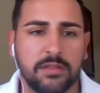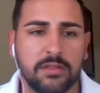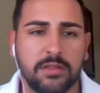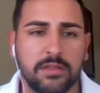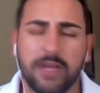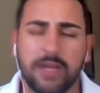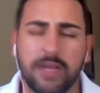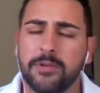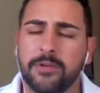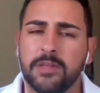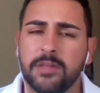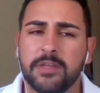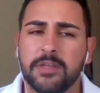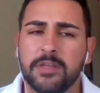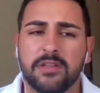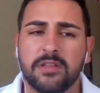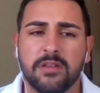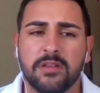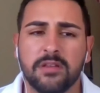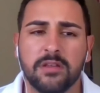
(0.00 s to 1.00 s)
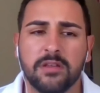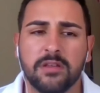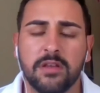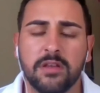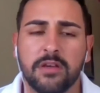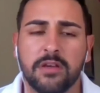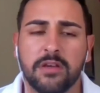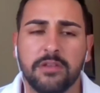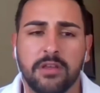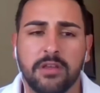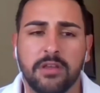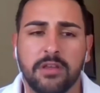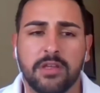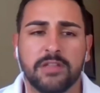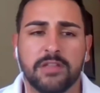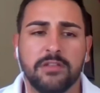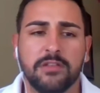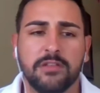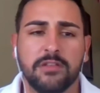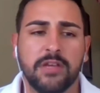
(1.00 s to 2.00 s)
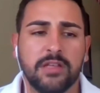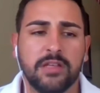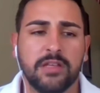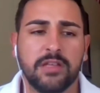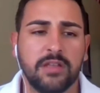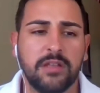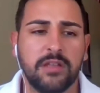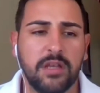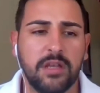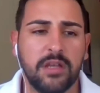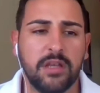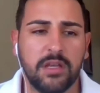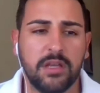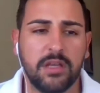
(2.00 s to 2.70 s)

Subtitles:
Not really, man. No, because you had,